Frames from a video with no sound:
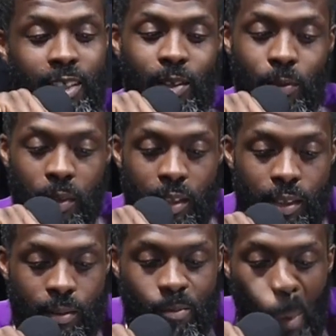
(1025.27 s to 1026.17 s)
Read.
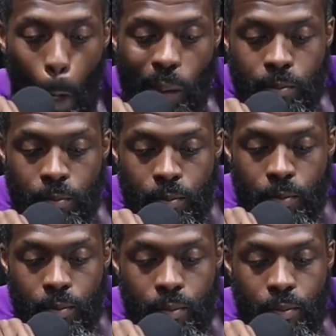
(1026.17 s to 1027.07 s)
Went
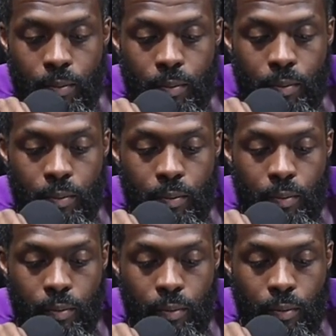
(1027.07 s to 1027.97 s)
unto them,
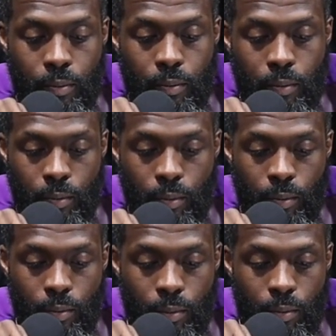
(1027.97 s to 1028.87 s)
and
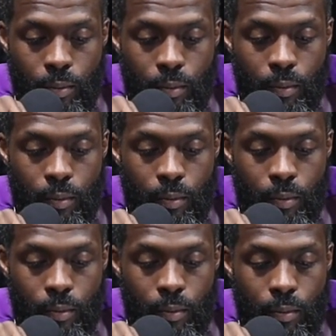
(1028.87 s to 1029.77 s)
3 Sabbath
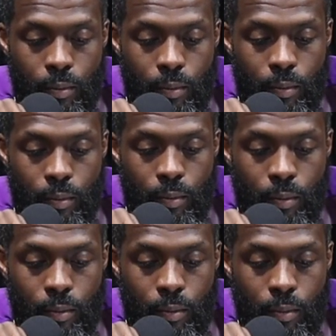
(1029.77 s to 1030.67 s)
days reasoned with
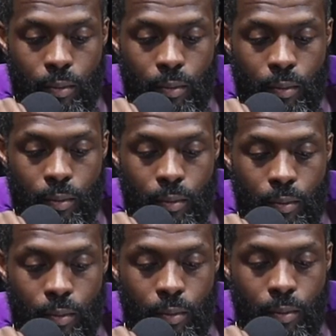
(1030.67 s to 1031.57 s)
them out
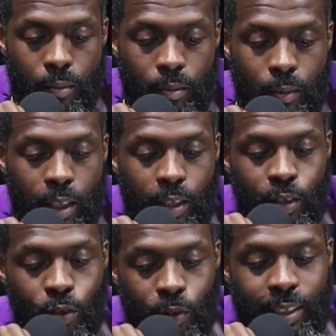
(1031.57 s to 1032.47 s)
of the scriptures.
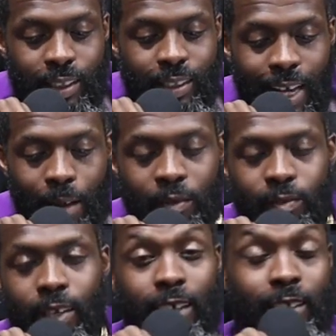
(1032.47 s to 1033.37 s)
3 Sabbath
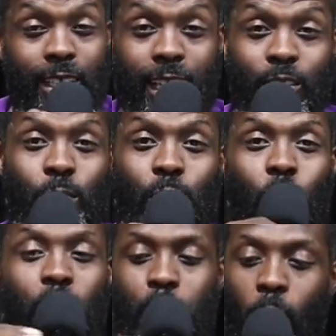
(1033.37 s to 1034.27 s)
days. Letting you know
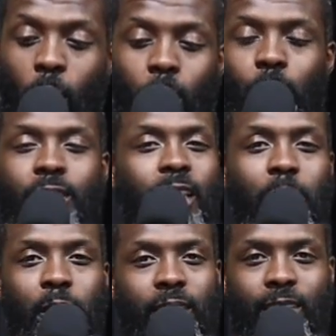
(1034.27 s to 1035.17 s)
that Paul was
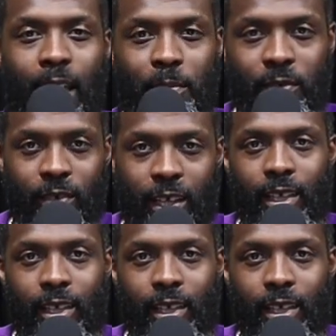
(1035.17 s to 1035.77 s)
keeping the Sabbath day.